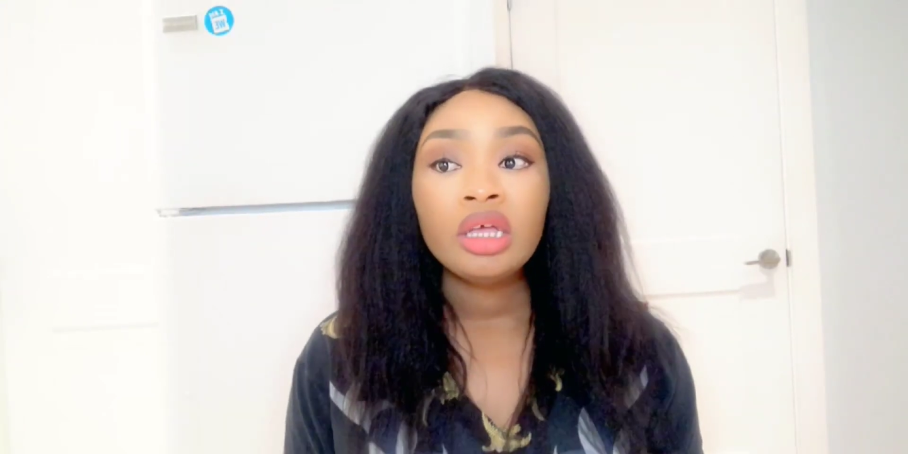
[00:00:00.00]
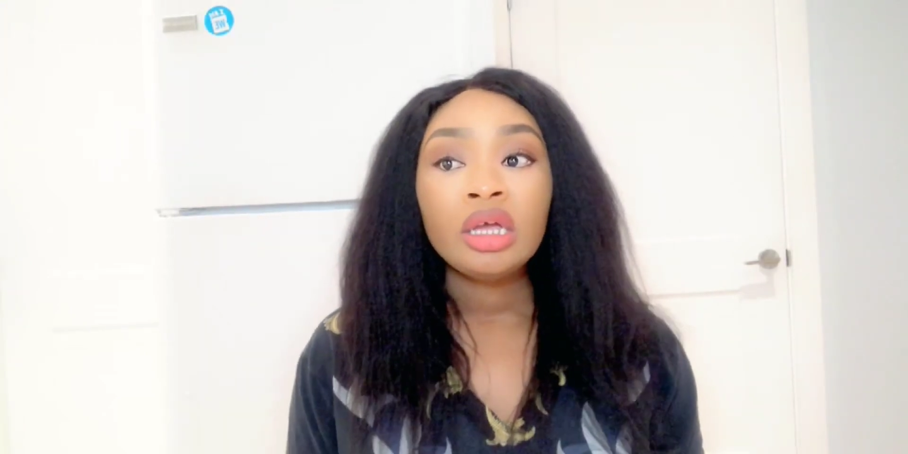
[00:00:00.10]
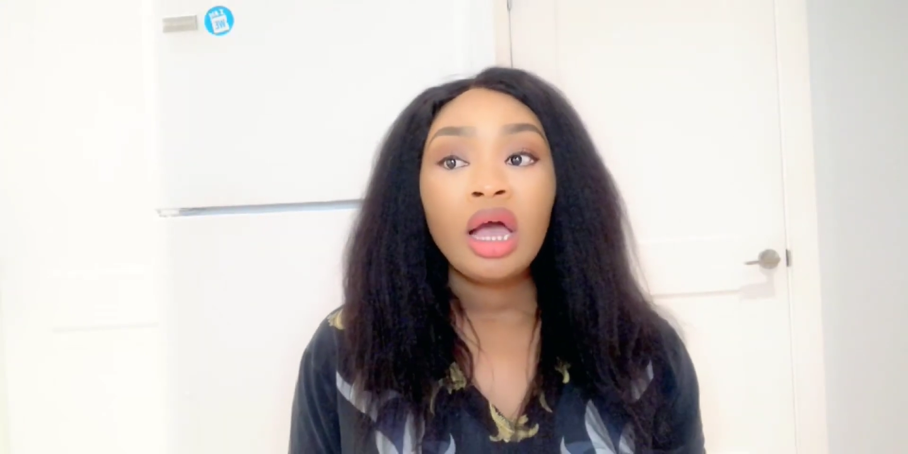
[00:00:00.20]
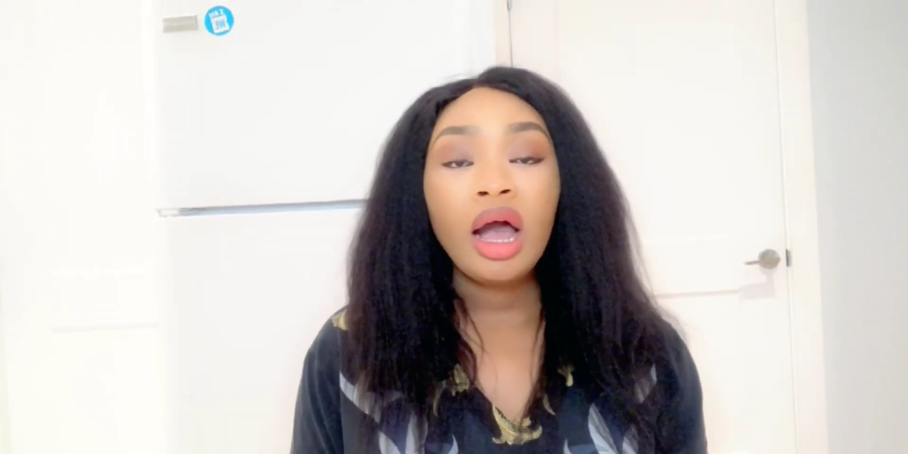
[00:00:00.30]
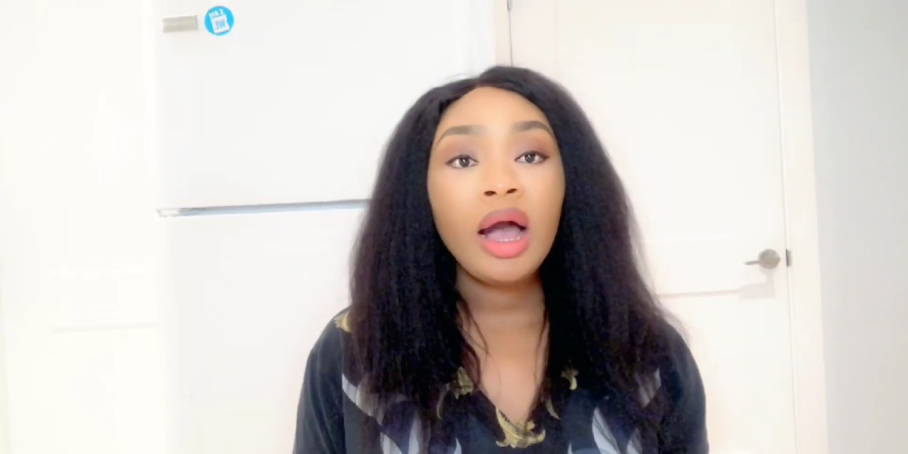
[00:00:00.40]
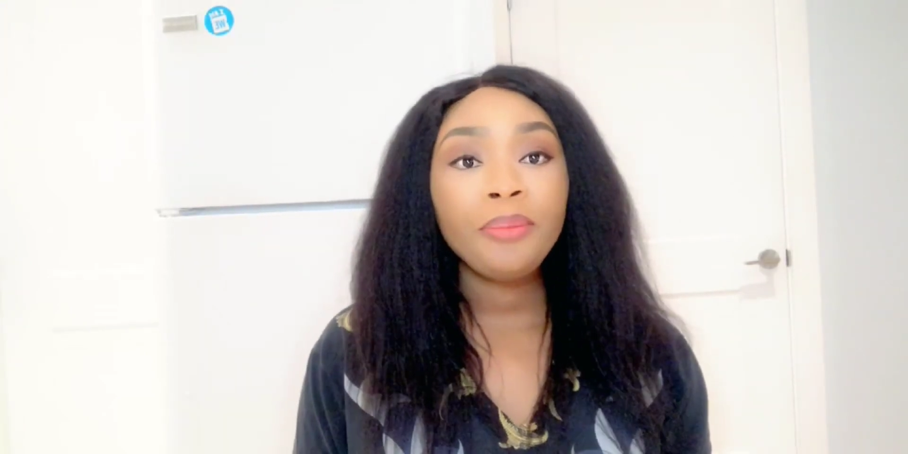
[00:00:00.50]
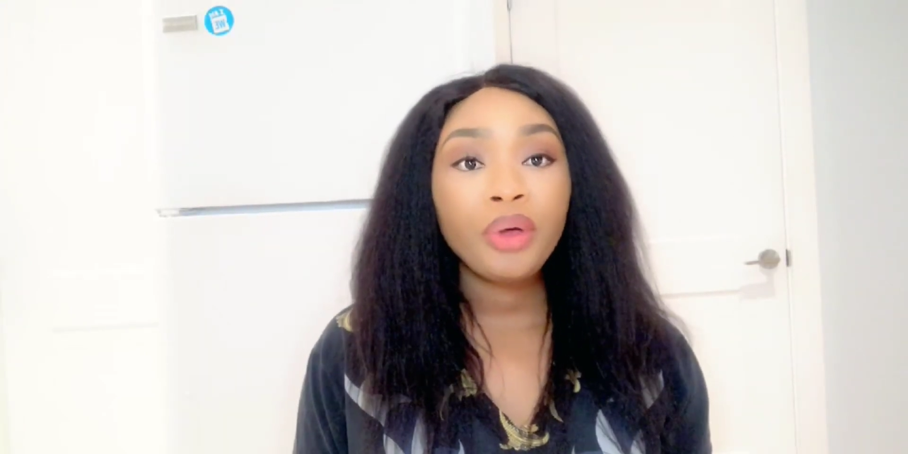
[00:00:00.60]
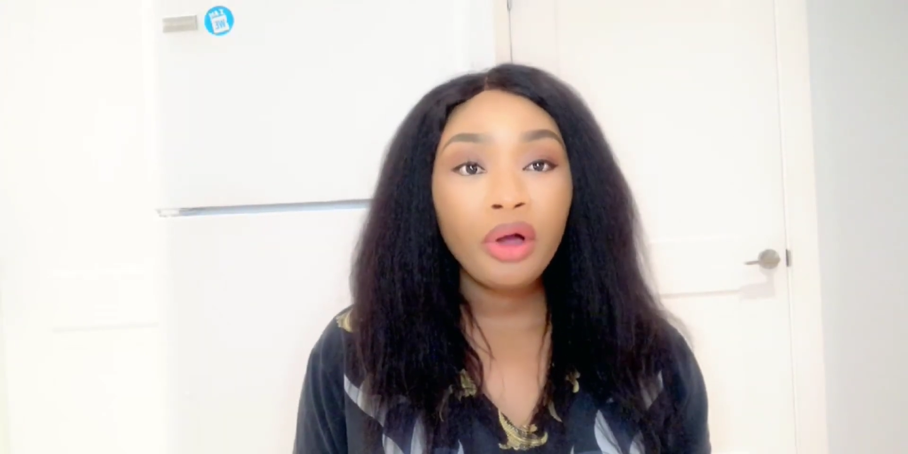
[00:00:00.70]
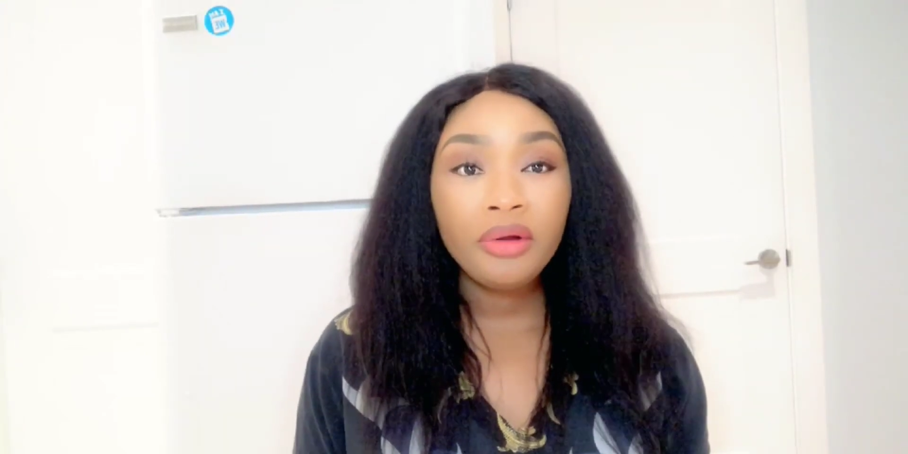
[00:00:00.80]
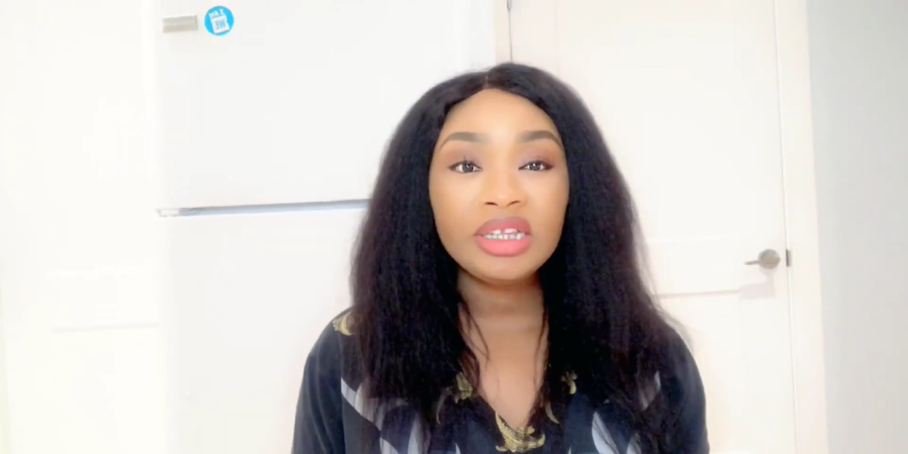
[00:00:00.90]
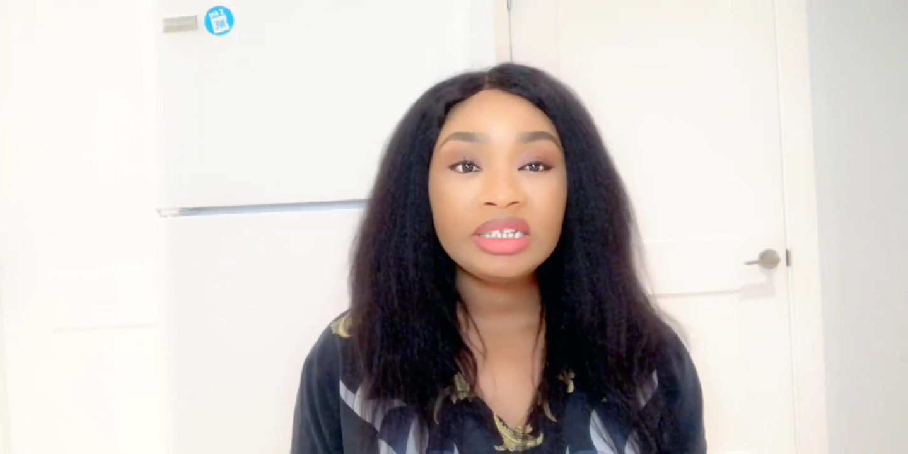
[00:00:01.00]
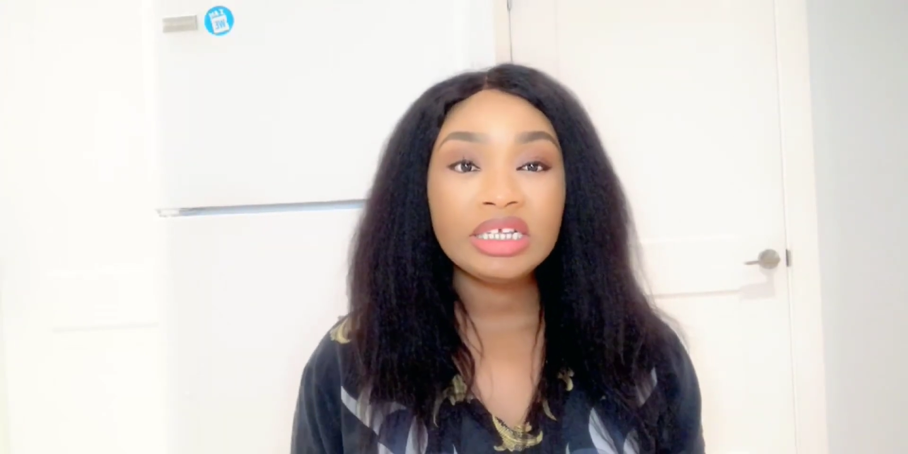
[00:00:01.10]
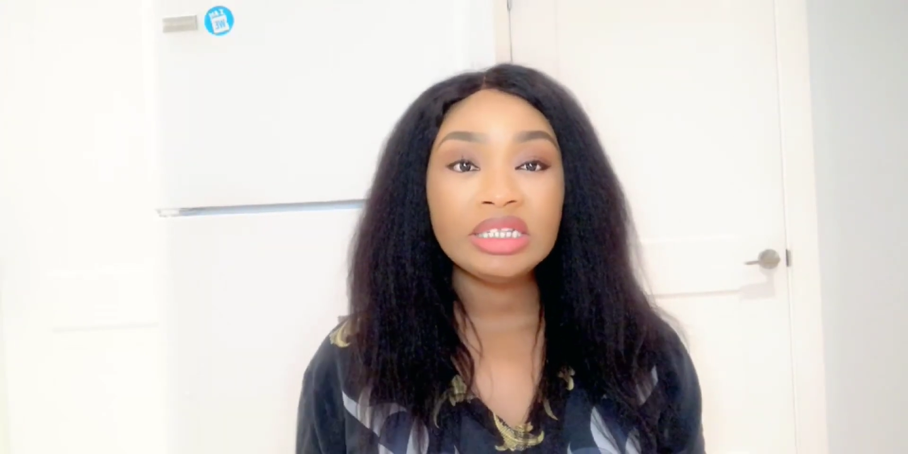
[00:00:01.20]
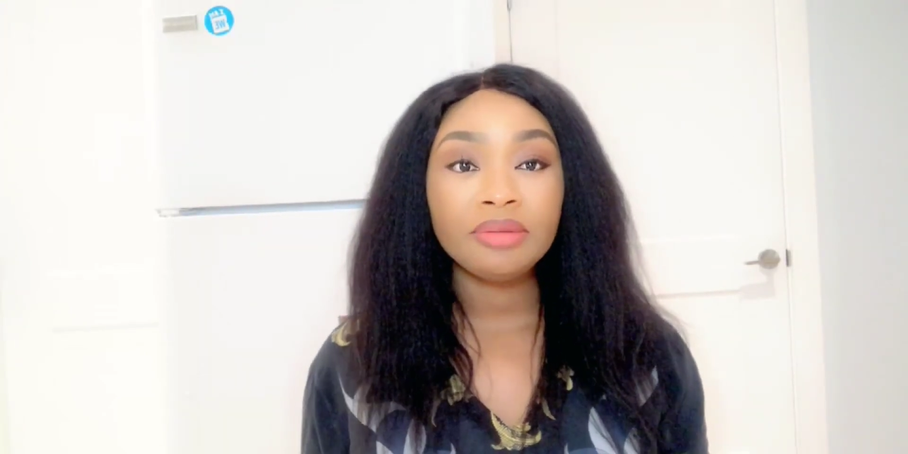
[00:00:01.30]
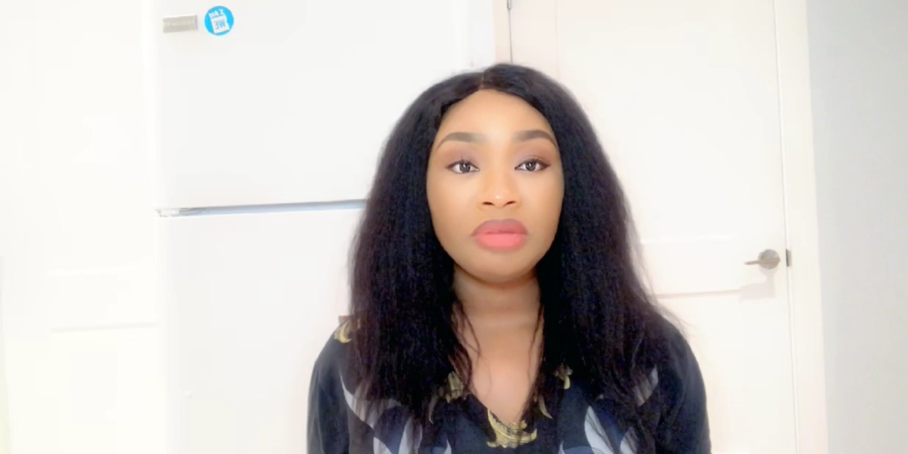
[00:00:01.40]
Currently
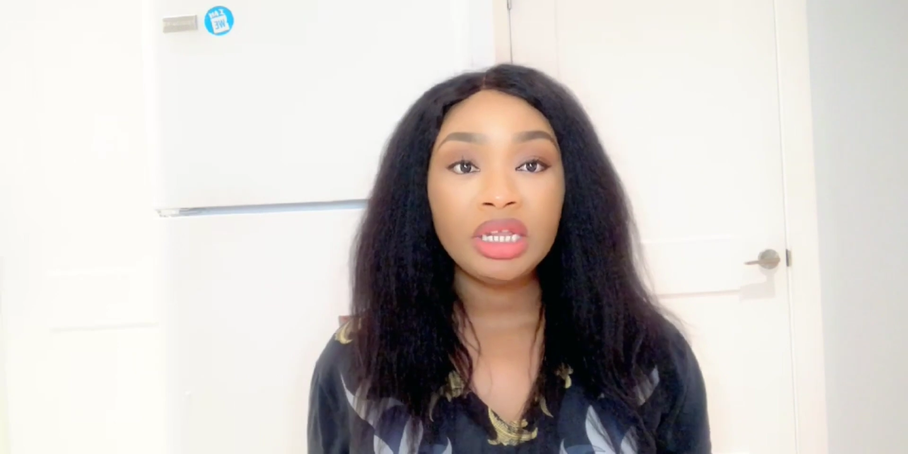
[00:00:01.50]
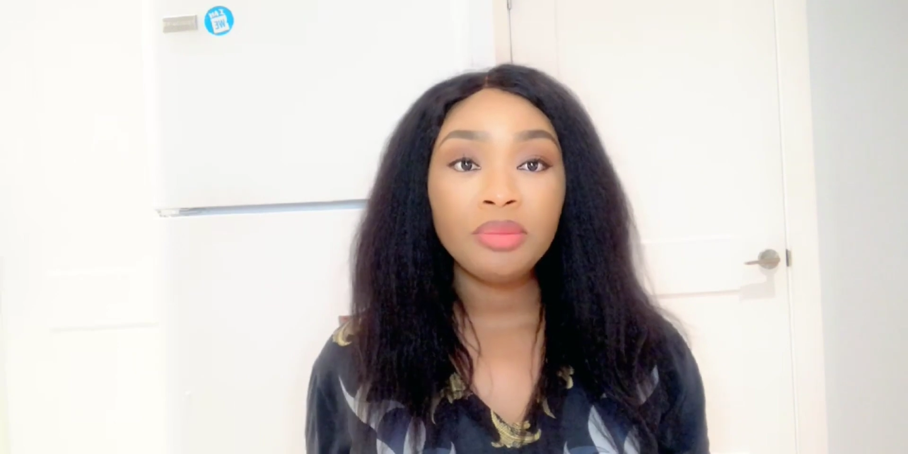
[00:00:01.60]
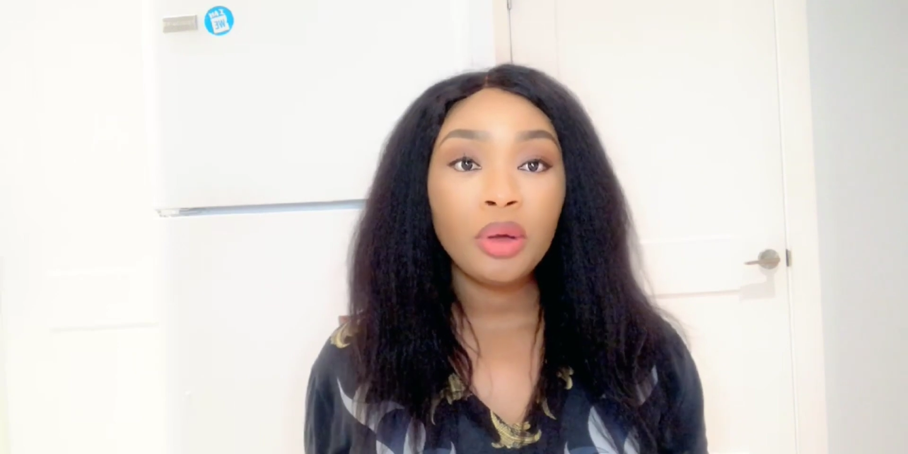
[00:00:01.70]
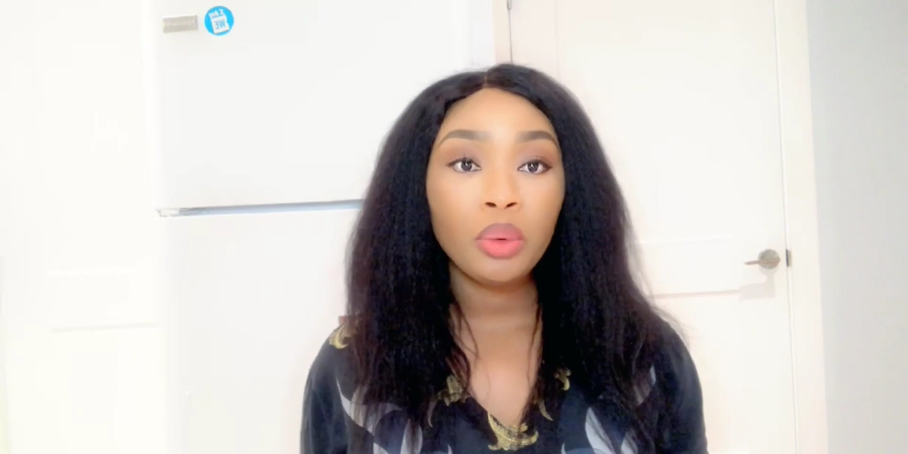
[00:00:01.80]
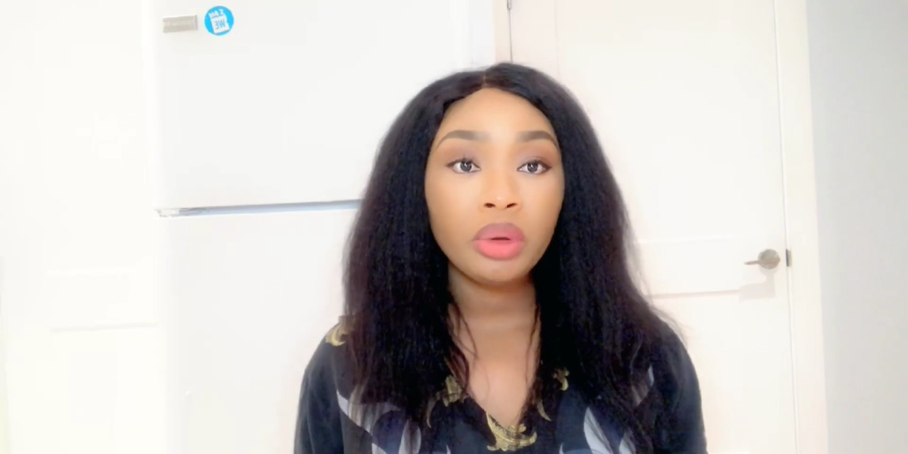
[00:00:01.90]
the minimum